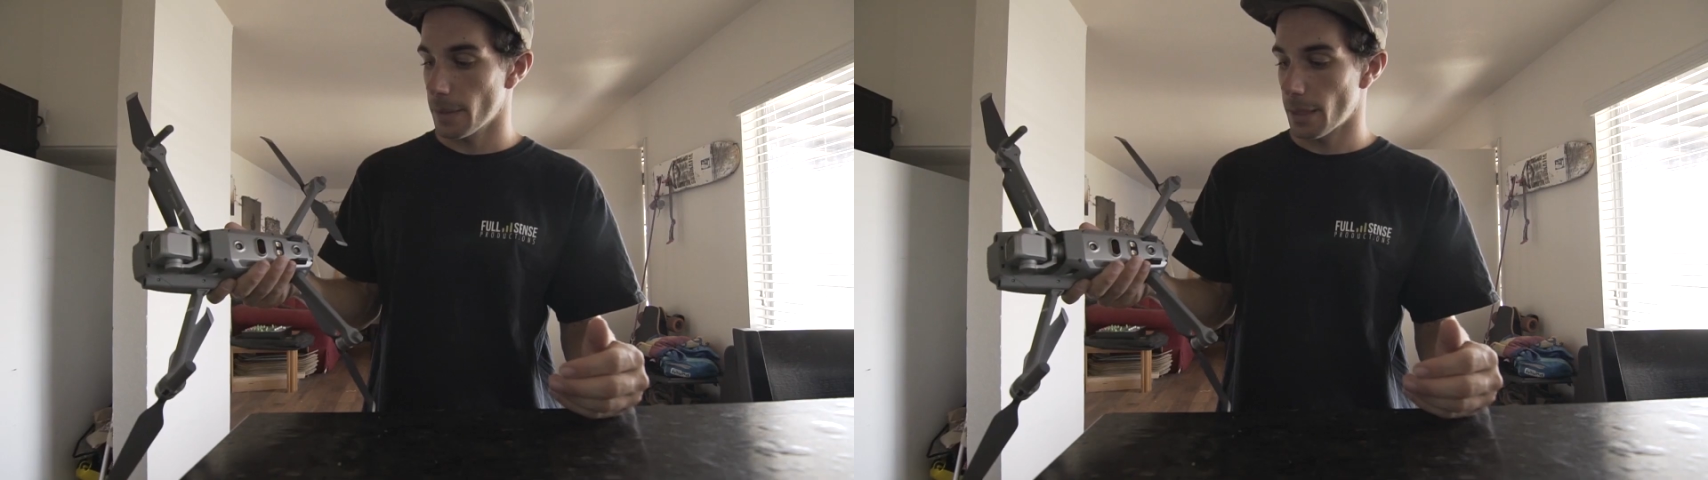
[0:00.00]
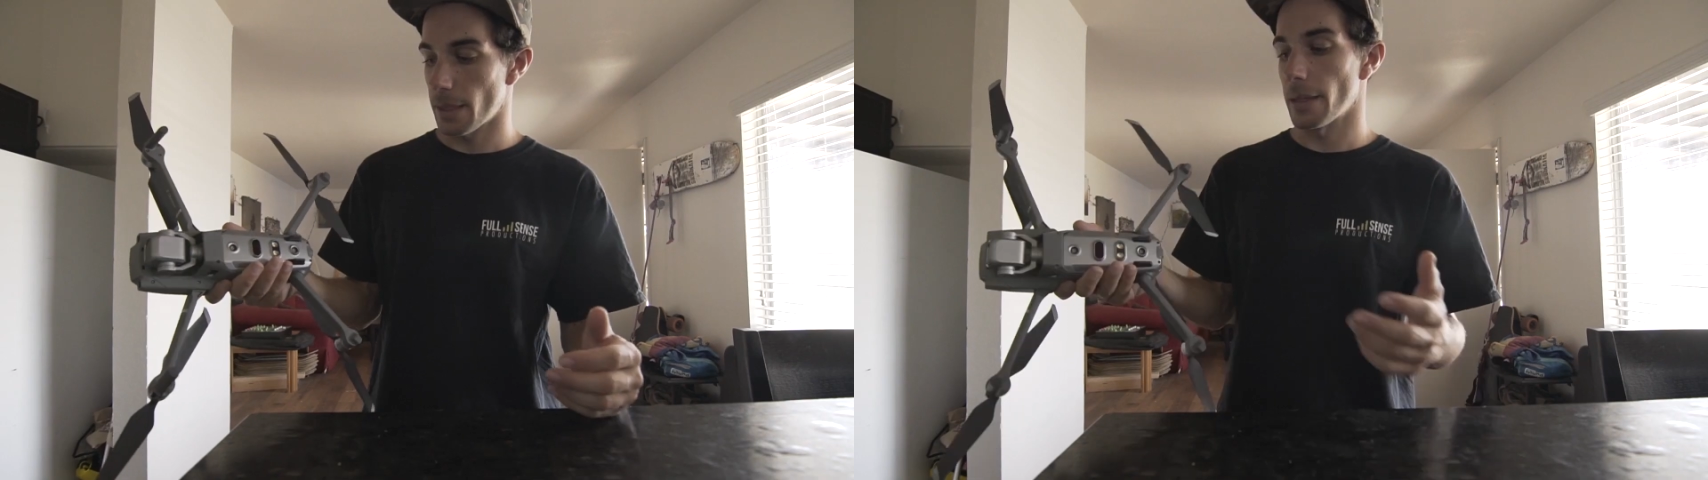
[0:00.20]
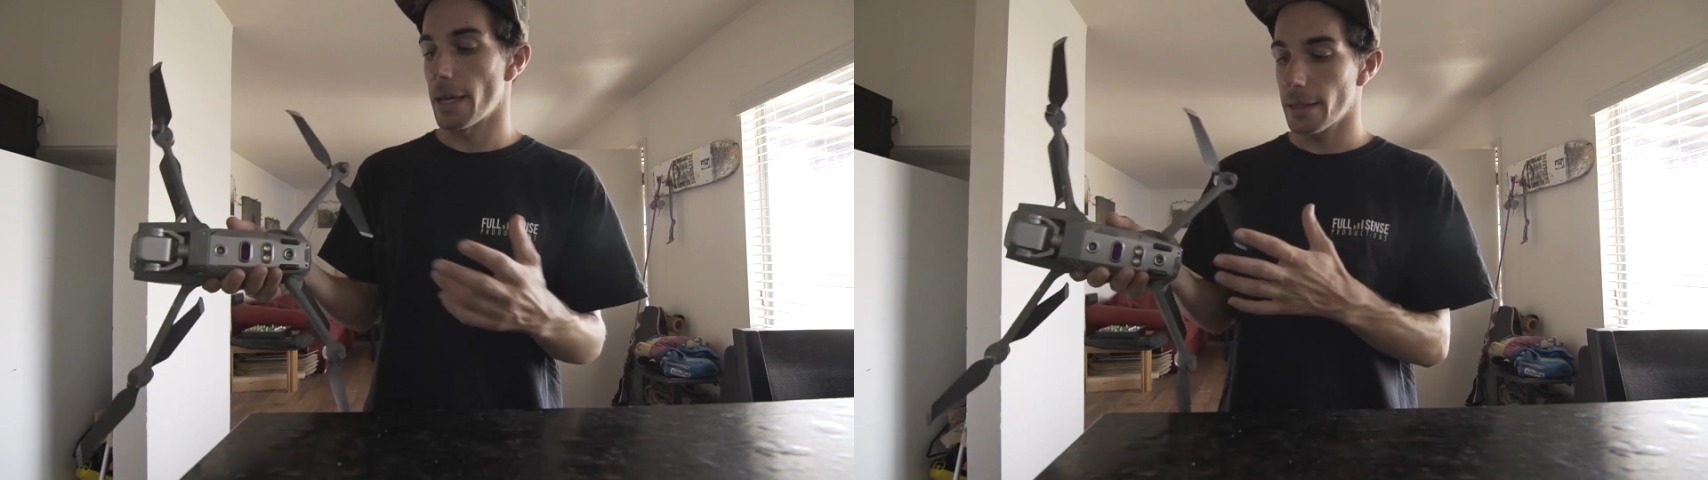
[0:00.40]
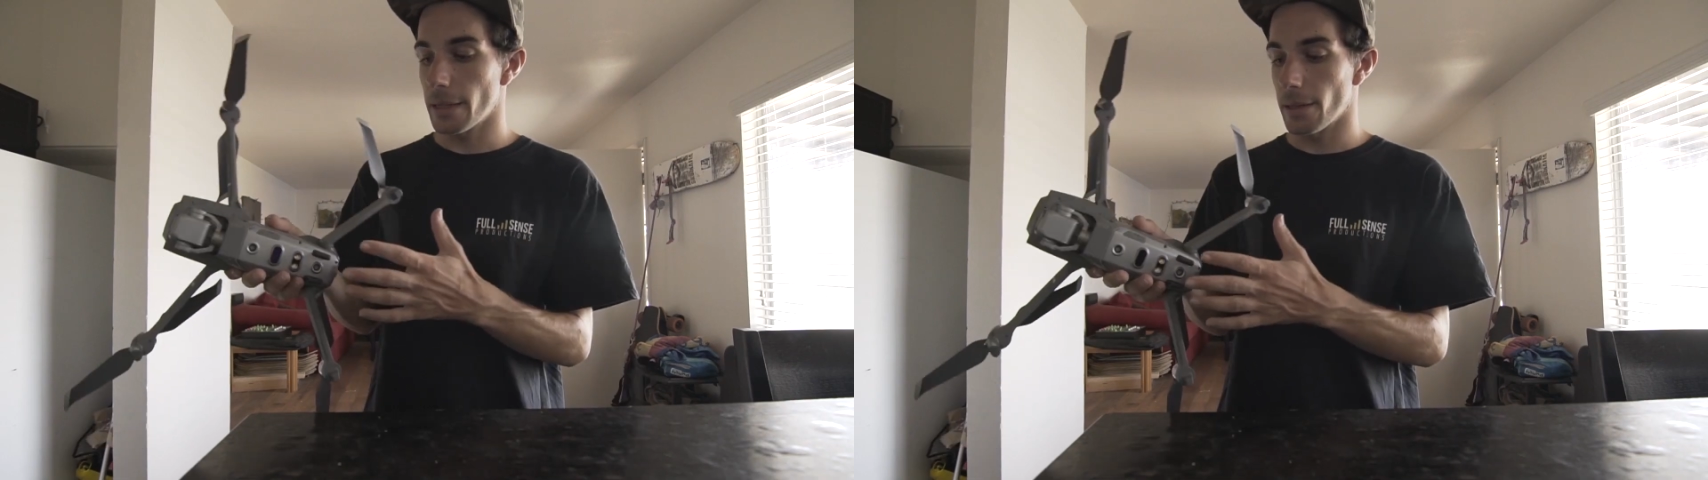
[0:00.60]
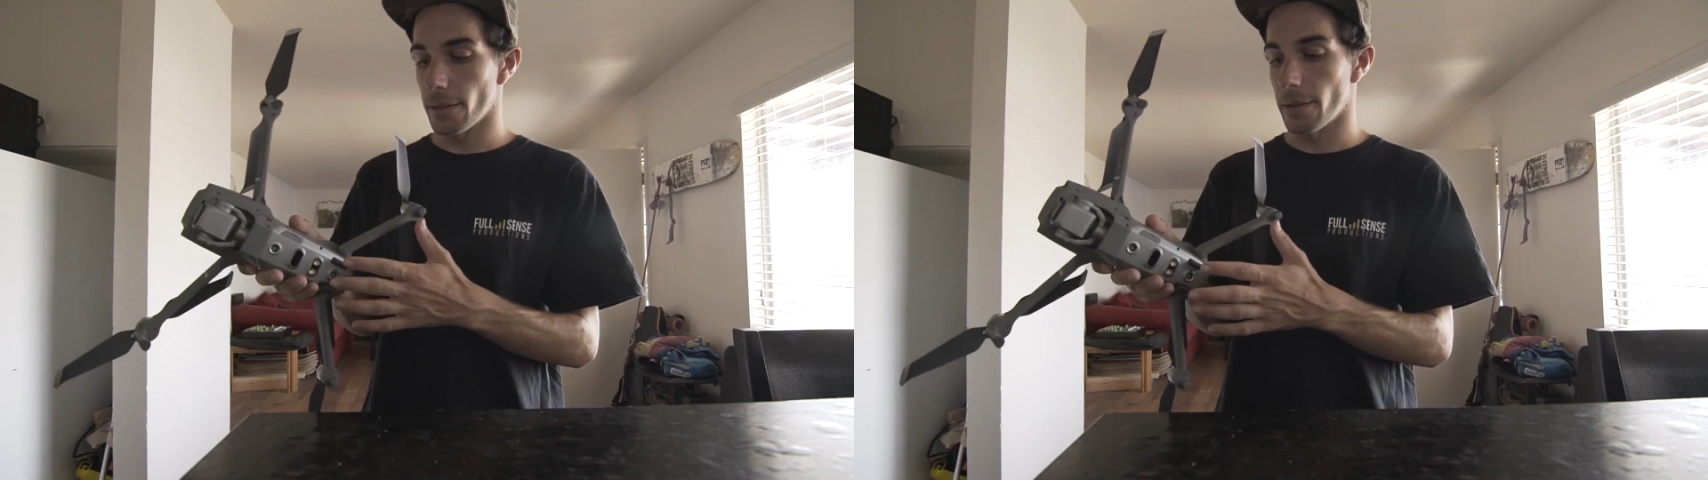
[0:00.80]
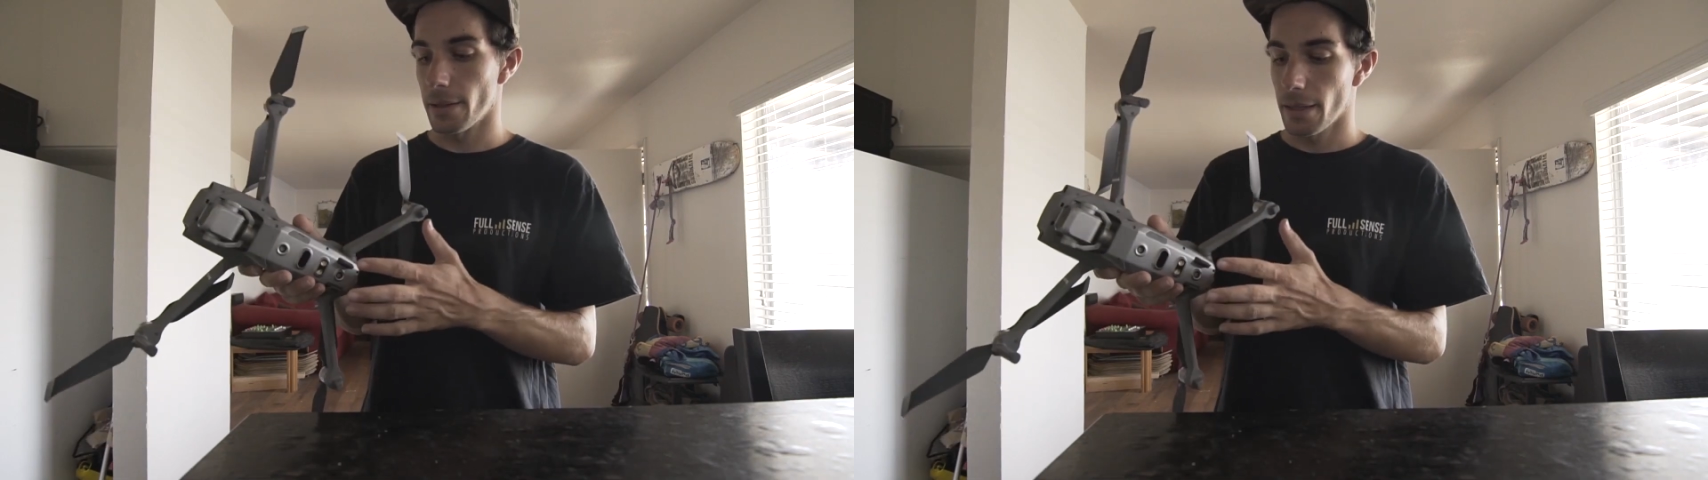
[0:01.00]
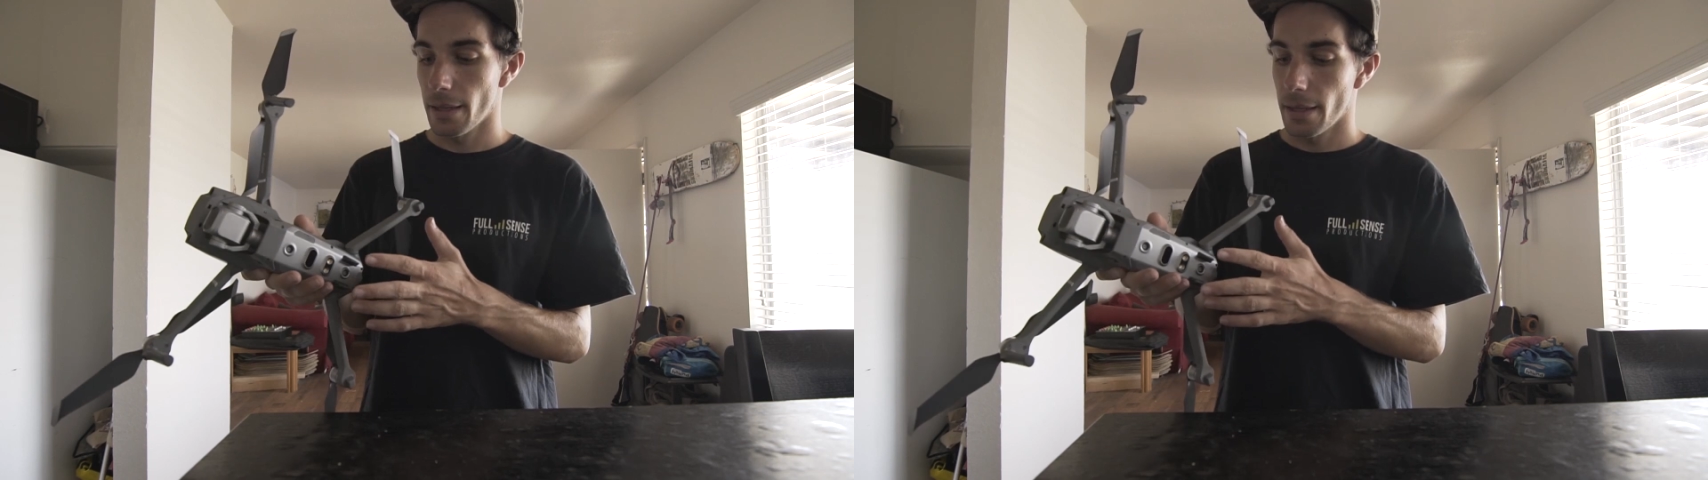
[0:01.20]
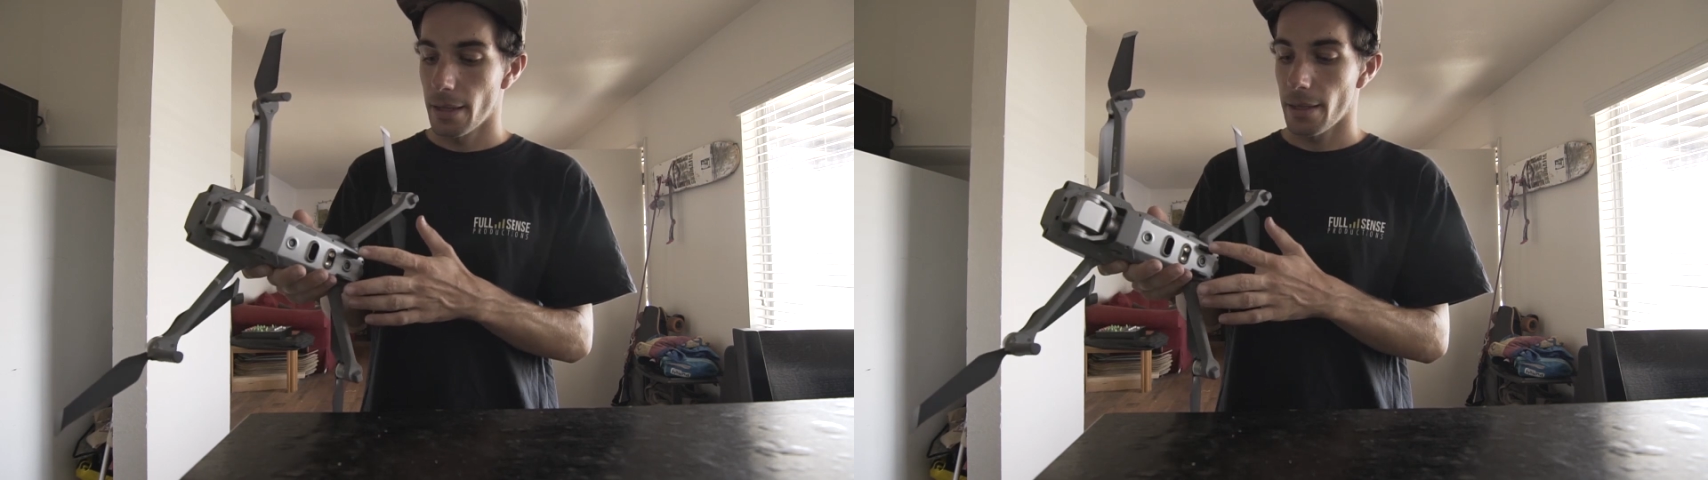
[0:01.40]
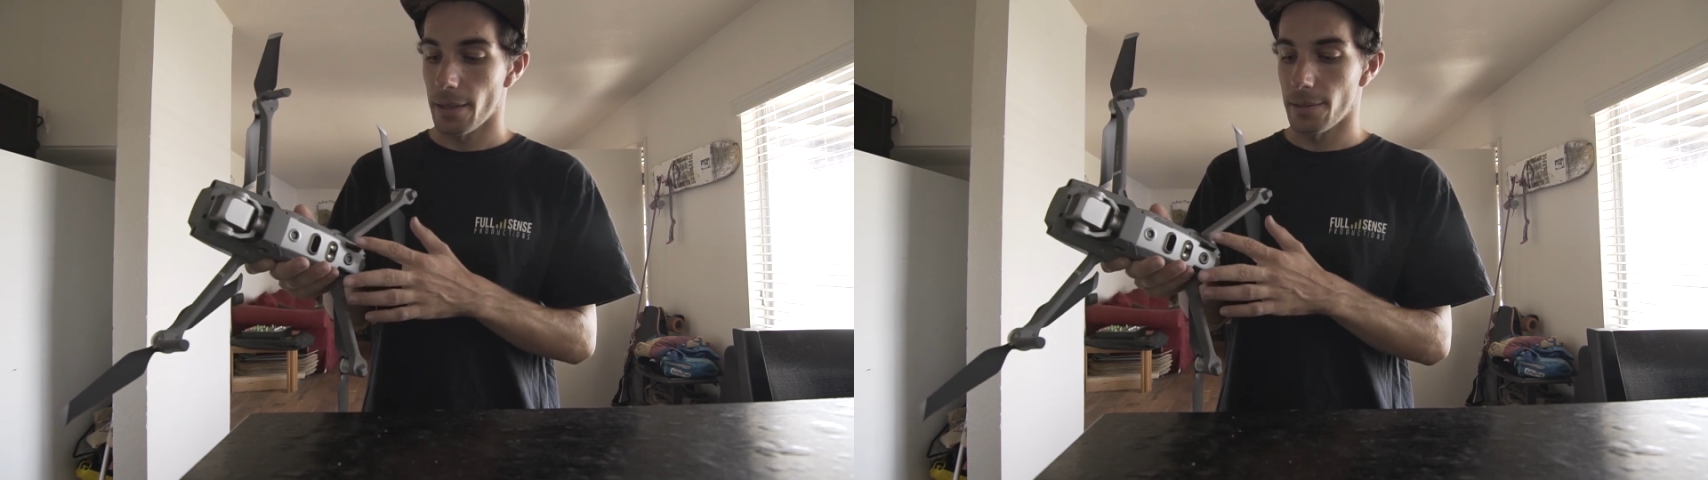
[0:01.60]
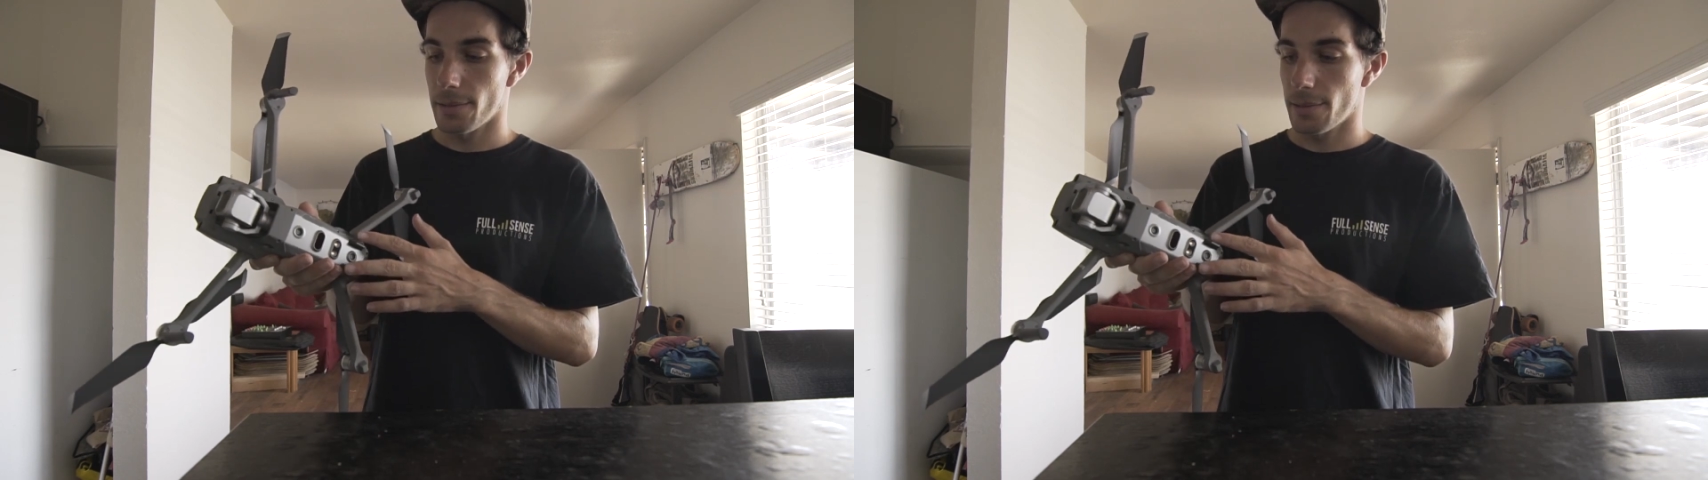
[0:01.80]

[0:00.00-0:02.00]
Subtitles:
Yeah, landing gear is